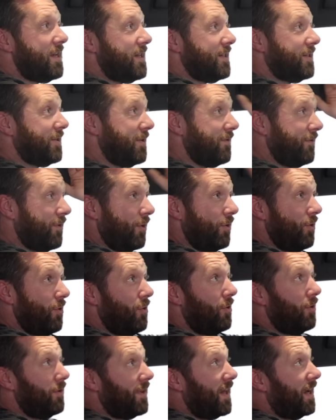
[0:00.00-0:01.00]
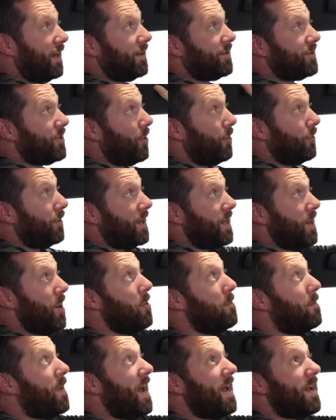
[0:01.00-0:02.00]
So you've got all that. It's currently
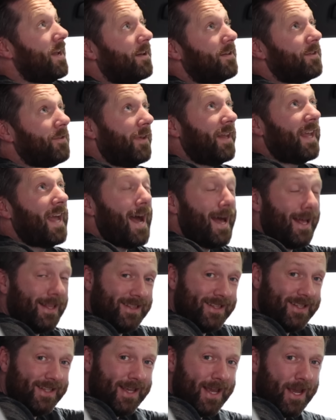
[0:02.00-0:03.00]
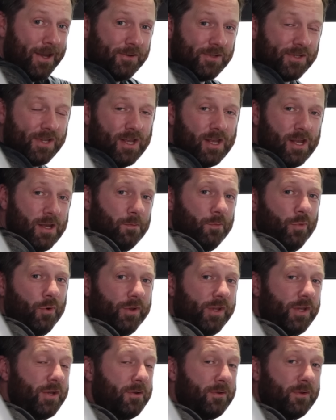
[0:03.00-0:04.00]
opaque, so you can't see out,
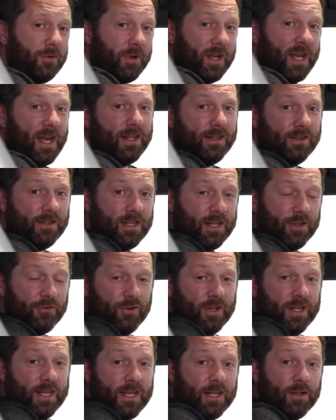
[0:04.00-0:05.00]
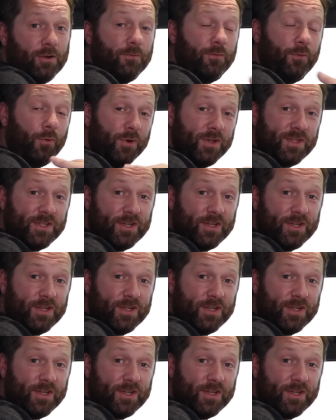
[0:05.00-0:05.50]
but you can literally either voice